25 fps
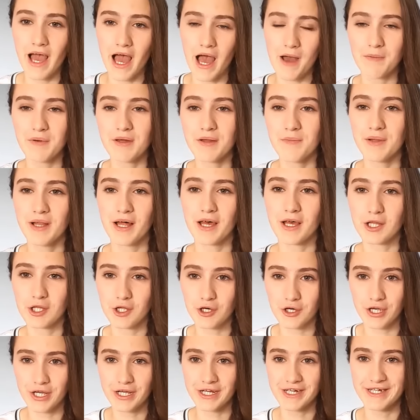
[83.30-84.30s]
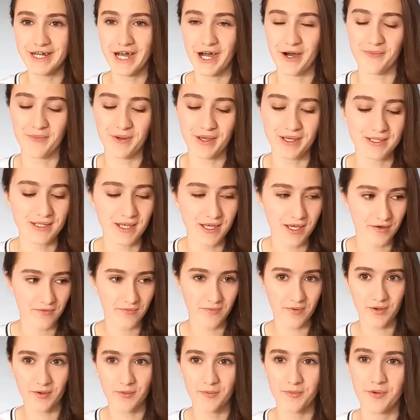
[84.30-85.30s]
I'm gonna be like looking down because I have
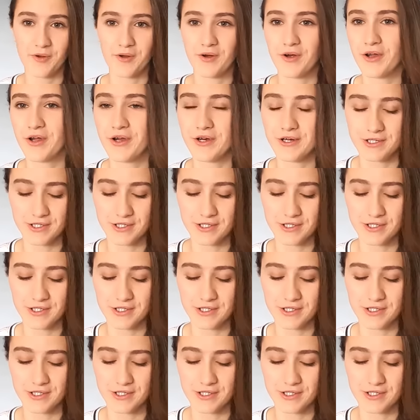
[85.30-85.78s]
my computer here.